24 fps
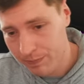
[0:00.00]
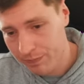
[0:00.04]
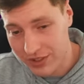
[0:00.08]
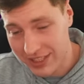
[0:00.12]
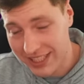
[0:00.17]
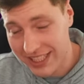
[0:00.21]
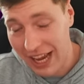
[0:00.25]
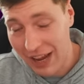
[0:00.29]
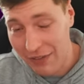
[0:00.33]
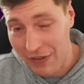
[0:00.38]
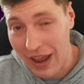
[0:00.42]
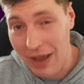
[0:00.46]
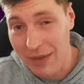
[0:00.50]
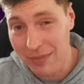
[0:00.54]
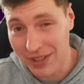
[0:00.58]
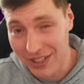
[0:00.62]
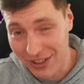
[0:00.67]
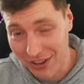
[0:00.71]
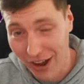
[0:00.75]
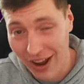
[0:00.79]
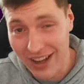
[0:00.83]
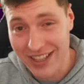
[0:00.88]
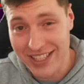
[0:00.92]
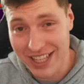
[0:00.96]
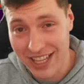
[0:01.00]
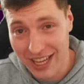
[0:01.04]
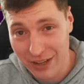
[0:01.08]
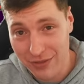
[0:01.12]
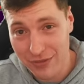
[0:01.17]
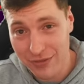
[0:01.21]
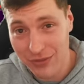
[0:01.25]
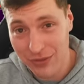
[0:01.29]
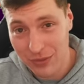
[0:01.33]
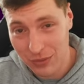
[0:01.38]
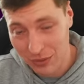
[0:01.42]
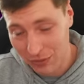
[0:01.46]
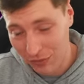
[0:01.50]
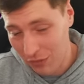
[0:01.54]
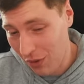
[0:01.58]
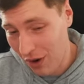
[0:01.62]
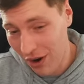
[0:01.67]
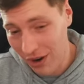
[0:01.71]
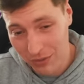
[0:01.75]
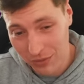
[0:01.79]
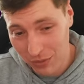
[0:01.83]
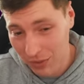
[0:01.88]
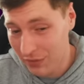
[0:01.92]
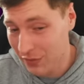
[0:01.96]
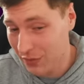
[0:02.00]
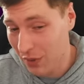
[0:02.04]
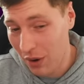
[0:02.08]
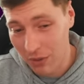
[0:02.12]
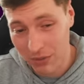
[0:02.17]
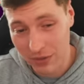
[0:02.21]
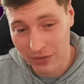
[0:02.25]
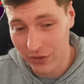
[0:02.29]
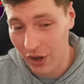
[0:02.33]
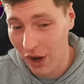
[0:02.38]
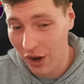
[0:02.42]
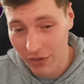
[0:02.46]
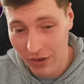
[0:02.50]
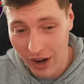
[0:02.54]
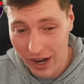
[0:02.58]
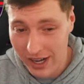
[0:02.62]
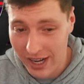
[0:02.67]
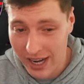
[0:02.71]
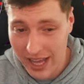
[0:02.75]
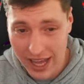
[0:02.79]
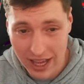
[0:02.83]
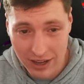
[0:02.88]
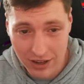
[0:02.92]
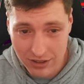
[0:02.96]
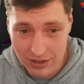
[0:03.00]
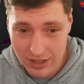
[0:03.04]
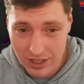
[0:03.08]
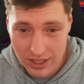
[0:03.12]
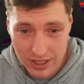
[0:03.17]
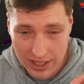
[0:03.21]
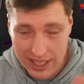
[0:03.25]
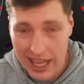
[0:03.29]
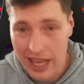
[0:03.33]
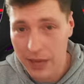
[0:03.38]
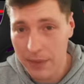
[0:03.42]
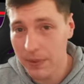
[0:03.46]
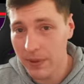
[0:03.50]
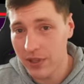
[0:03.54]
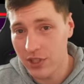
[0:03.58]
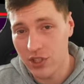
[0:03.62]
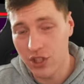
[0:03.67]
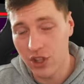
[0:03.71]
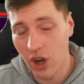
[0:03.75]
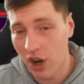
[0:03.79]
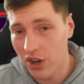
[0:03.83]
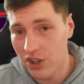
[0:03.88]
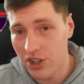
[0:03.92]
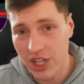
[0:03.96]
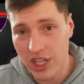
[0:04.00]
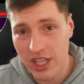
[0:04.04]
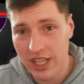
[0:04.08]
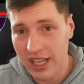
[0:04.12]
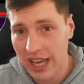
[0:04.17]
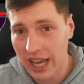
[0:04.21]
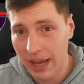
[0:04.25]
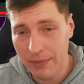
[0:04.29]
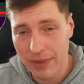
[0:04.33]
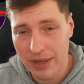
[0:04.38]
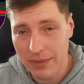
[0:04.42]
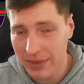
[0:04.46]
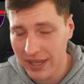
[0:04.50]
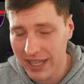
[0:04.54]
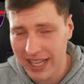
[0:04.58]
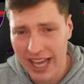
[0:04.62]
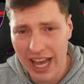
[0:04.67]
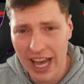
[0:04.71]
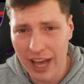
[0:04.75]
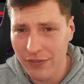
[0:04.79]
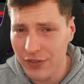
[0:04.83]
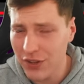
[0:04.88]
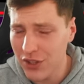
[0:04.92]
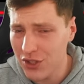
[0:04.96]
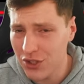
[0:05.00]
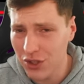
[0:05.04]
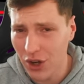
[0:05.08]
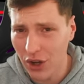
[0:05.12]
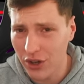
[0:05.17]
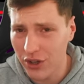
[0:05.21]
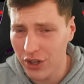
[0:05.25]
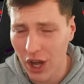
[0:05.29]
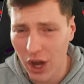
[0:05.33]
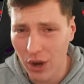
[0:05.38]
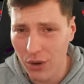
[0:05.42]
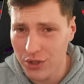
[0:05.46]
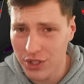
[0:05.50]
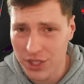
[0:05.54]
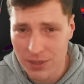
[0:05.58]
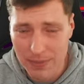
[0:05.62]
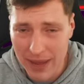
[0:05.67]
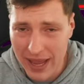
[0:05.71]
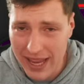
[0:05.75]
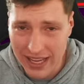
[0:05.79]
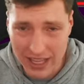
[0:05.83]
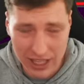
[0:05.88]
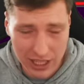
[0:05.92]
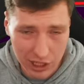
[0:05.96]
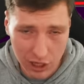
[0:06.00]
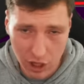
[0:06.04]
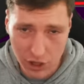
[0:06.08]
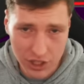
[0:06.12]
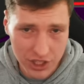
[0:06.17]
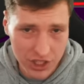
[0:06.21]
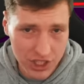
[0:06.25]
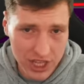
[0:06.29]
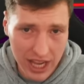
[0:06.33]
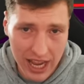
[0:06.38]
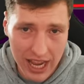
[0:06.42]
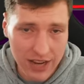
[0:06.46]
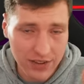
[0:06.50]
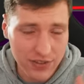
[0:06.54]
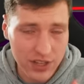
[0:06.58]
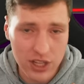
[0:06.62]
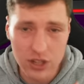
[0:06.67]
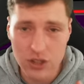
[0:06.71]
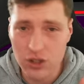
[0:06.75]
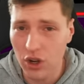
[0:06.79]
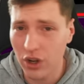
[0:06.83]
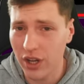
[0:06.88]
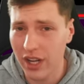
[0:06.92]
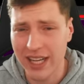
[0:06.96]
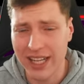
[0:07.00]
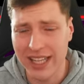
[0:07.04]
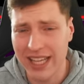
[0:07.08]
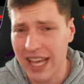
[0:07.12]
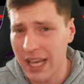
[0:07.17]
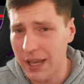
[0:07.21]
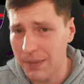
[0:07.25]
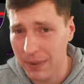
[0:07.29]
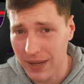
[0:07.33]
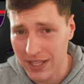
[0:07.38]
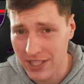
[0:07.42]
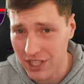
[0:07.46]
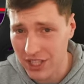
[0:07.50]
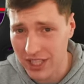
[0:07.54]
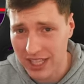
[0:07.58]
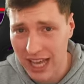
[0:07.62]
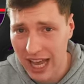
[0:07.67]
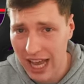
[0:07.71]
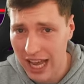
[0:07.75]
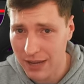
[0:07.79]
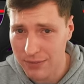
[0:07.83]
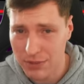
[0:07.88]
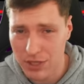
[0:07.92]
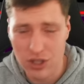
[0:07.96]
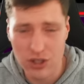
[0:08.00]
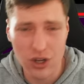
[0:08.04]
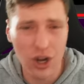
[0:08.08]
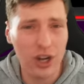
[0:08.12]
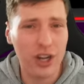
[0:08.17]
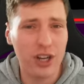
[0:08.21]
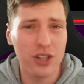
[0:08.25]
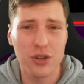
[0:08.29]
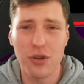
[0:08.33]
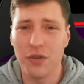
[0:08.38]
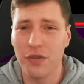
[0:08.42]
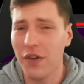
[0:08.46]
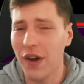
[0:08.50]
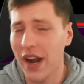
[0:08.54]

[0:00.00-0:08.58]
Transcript: Southampton nineteenth with what, with what we've got right now. Keeper's dodgy. I mean, McCarthy's not known to make a lot of saves. He's not going to keep us in games. He's not going to